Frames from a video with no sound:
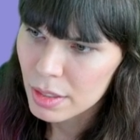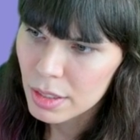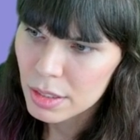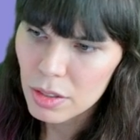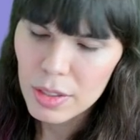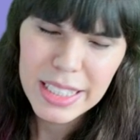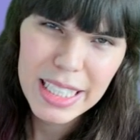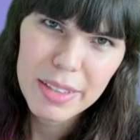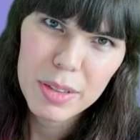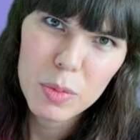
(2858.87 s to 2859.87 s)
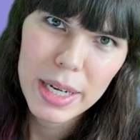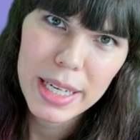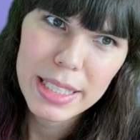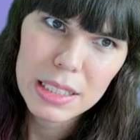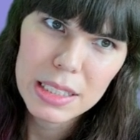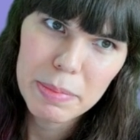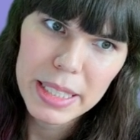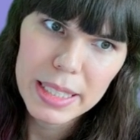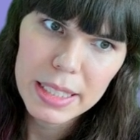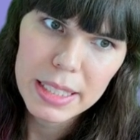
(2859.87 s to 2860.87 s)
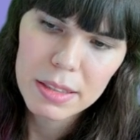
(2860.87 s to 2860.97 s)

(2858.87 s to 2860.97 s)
So let's say we want it to be